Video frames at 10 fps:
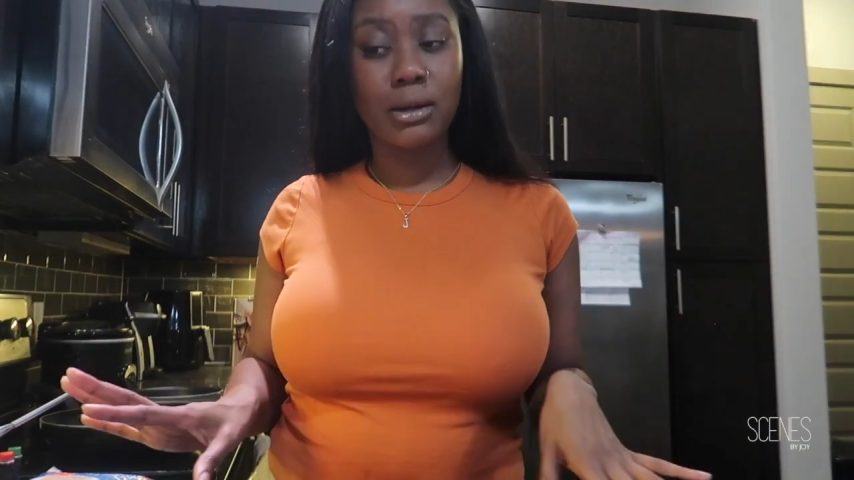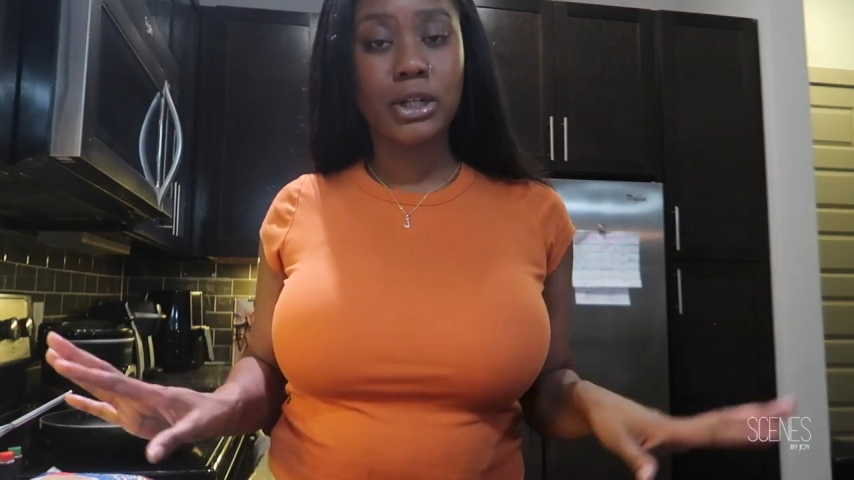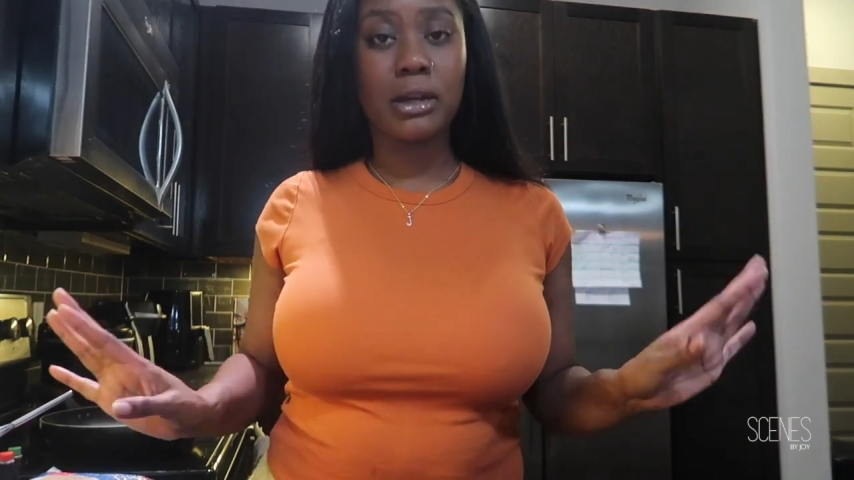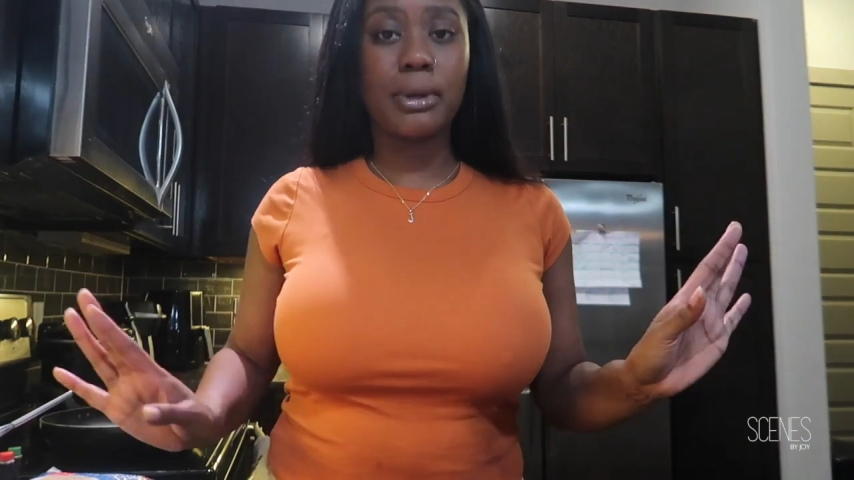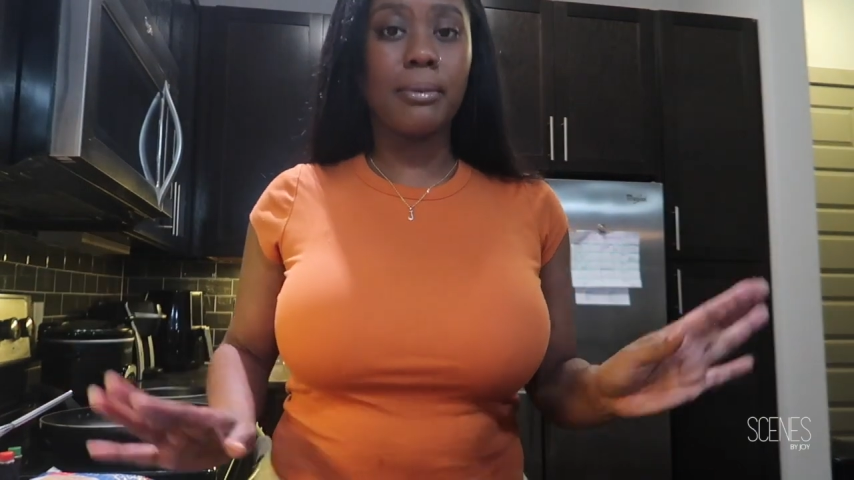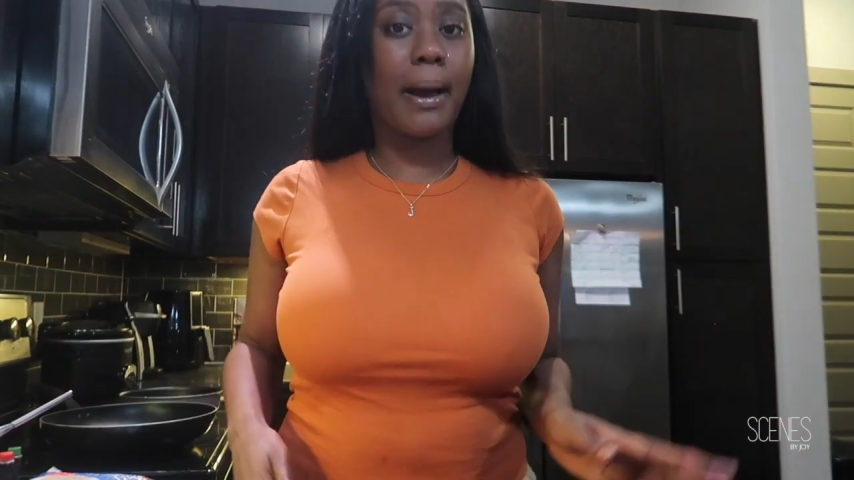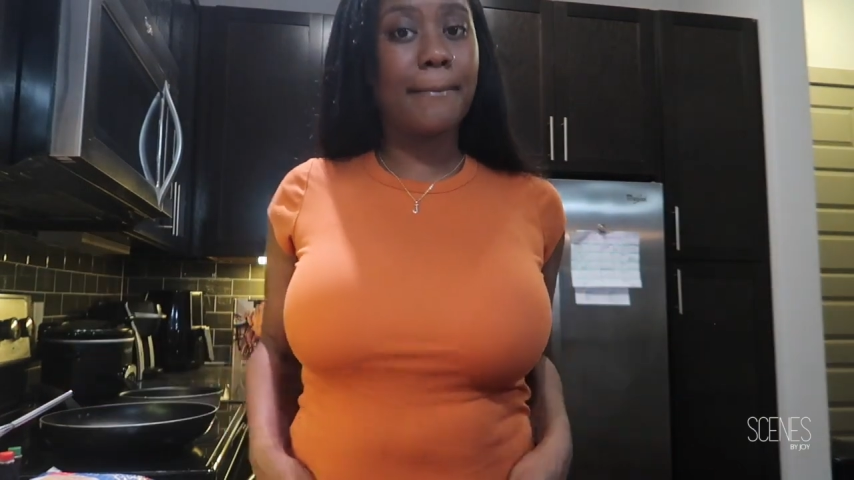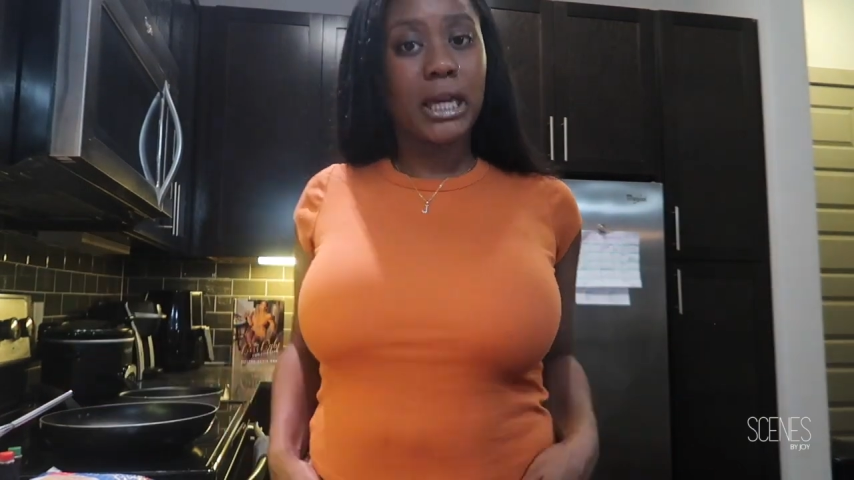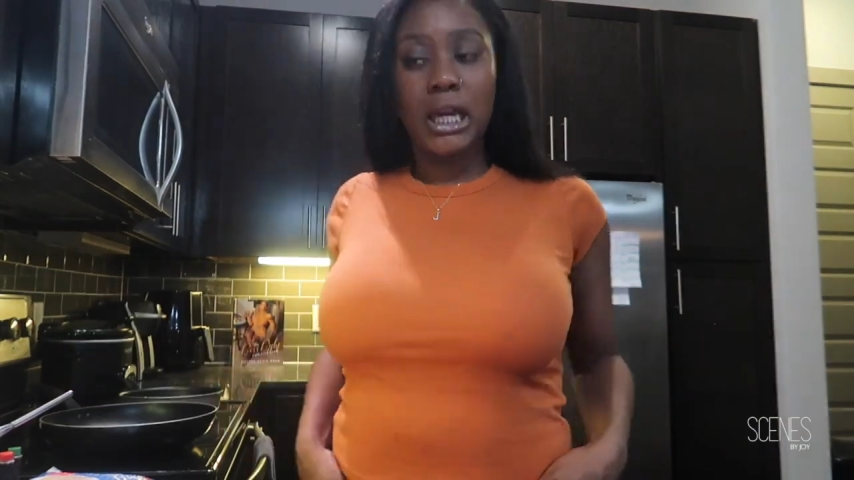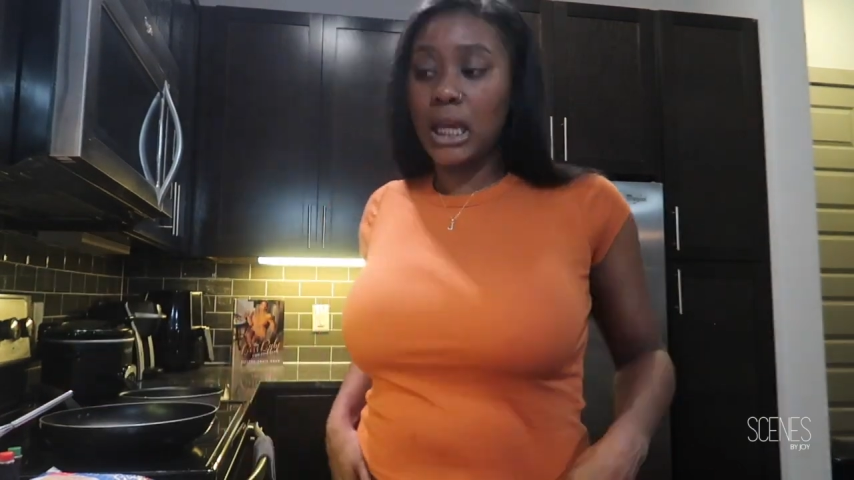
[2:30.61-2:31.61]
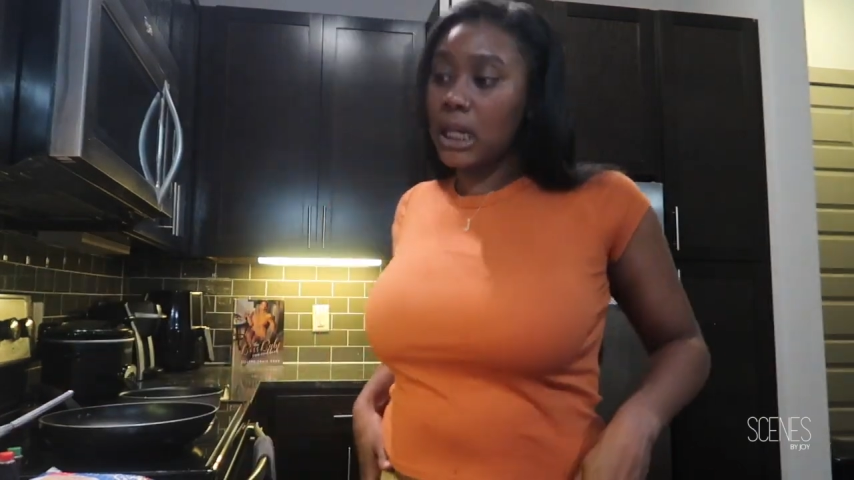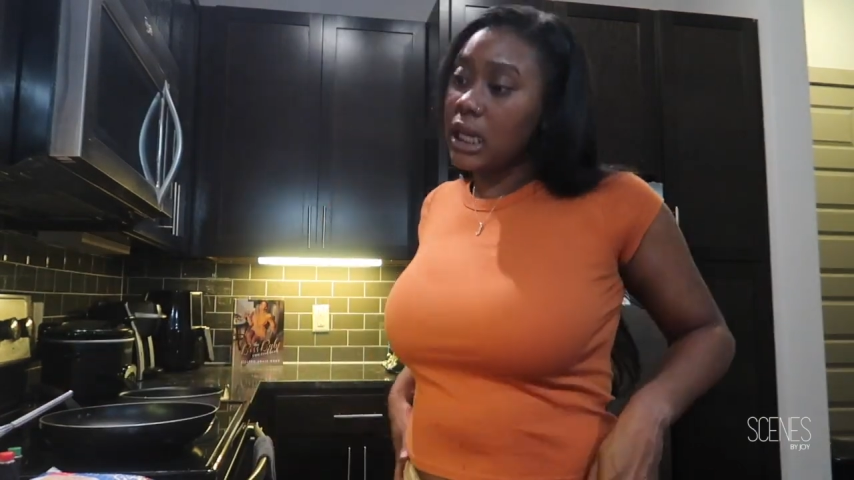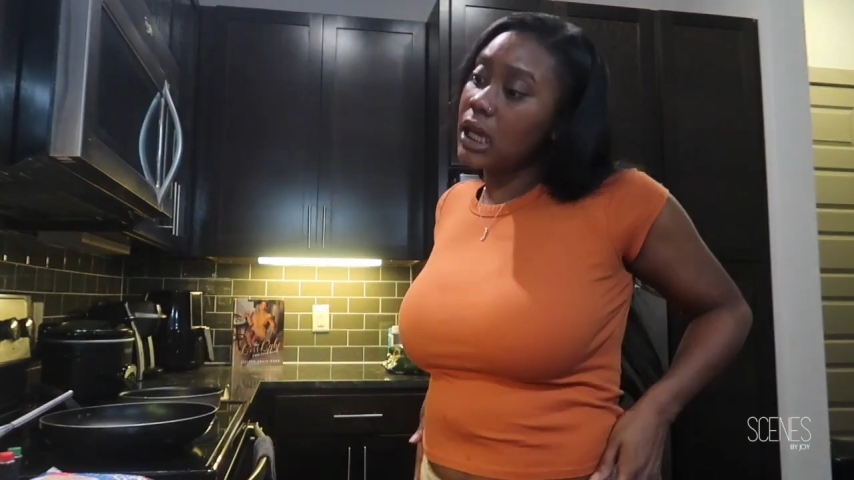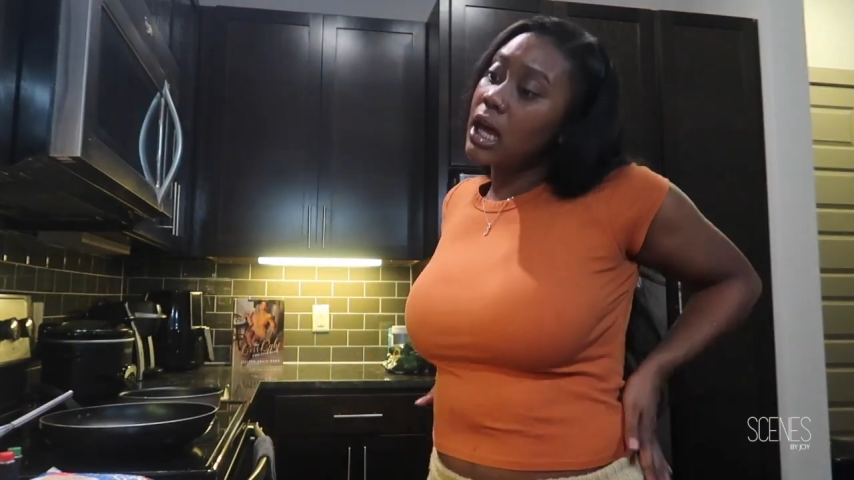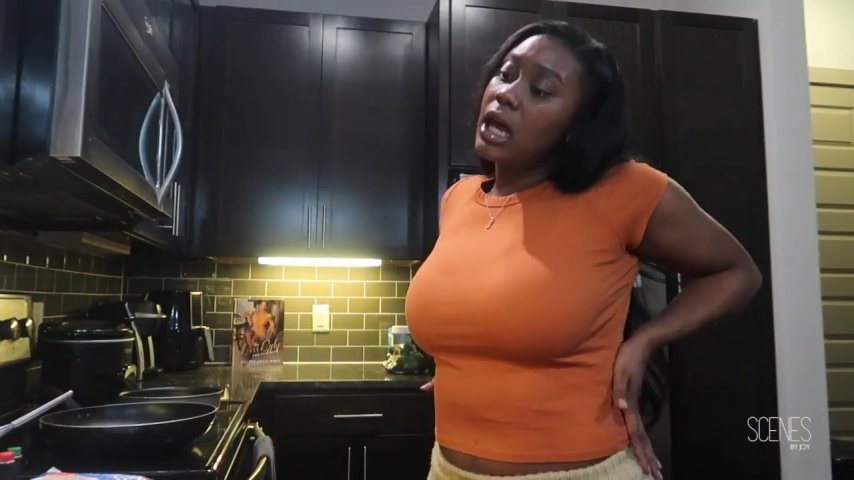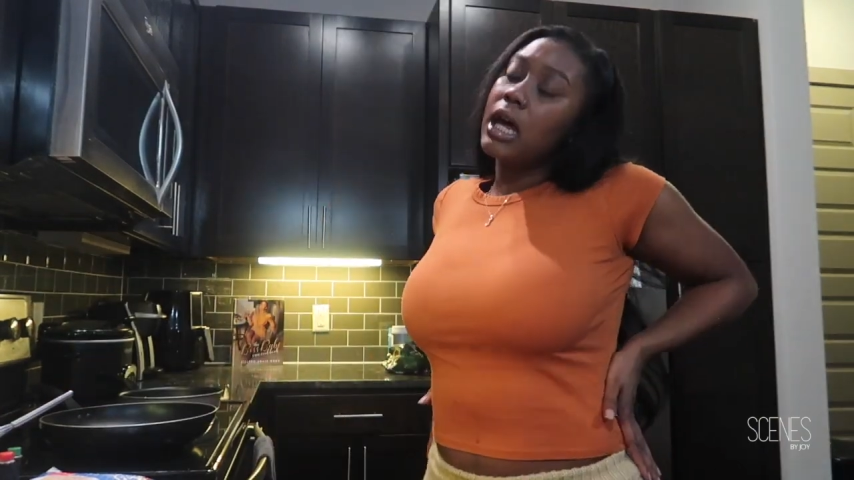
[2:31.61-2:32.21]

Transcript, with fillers: I'm trying to be in my bikini,